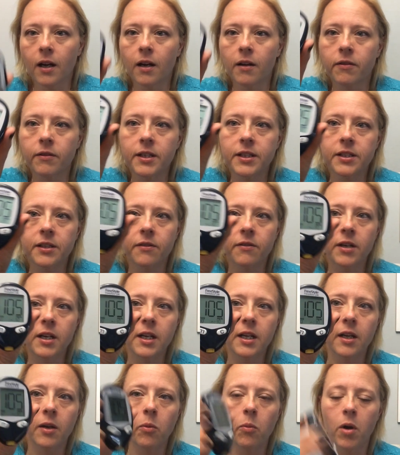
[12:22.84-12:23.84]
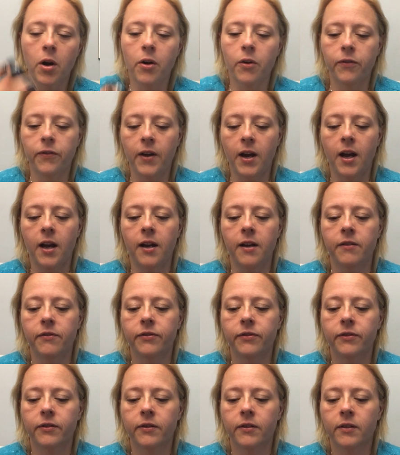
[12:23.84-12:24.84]
A recent reading, 105.
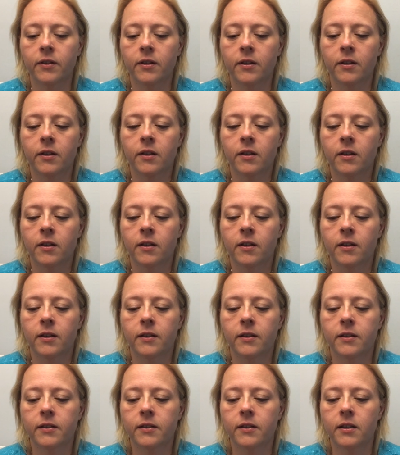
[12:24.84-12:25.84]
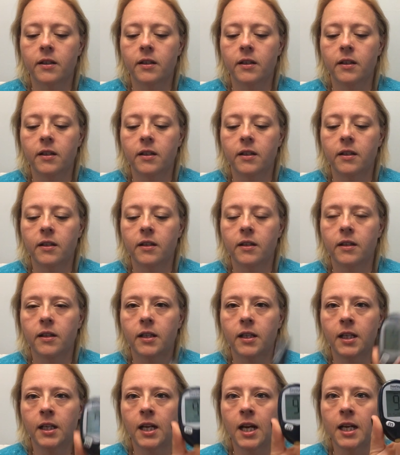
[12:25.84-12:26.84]
Let's see.
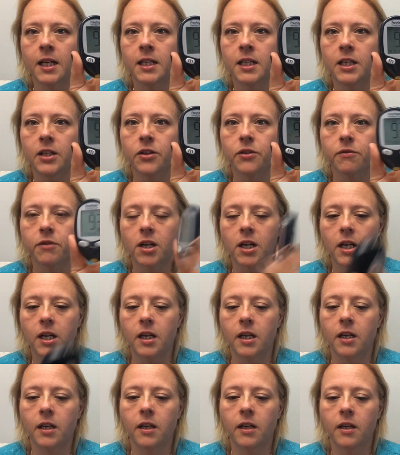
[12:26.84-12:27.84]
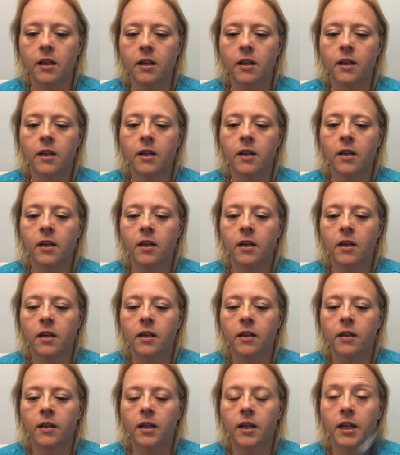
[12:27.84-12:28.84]
93,
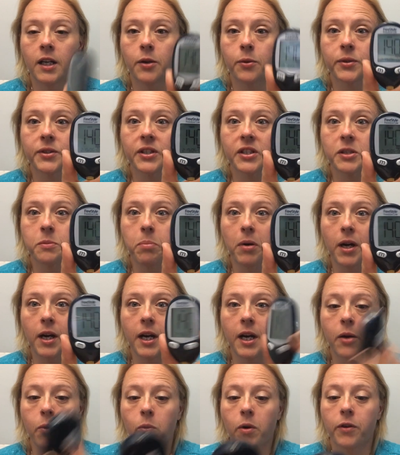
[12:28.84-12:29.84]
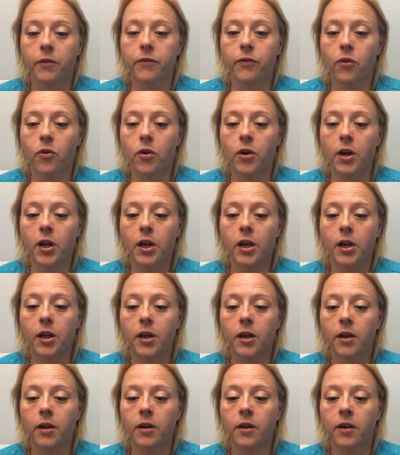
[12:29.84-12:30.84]
here was a spike,
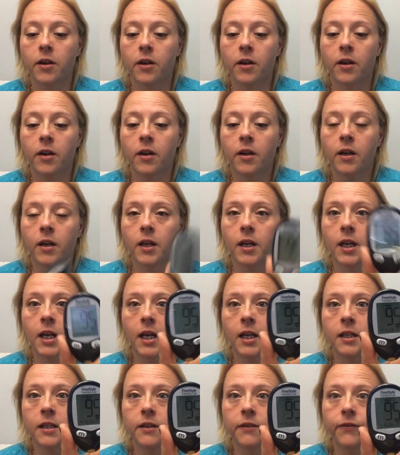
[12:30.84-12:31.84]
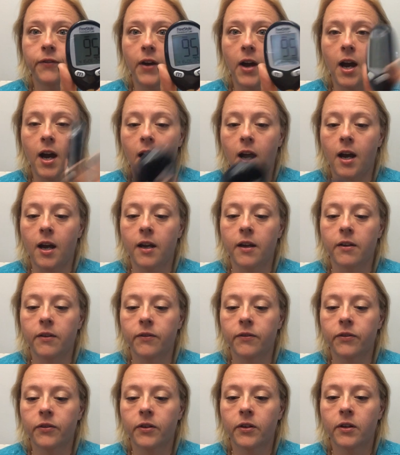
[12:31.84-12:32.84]
140,
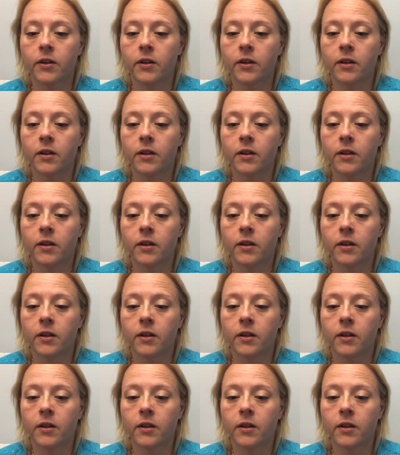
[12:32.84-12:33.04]
95,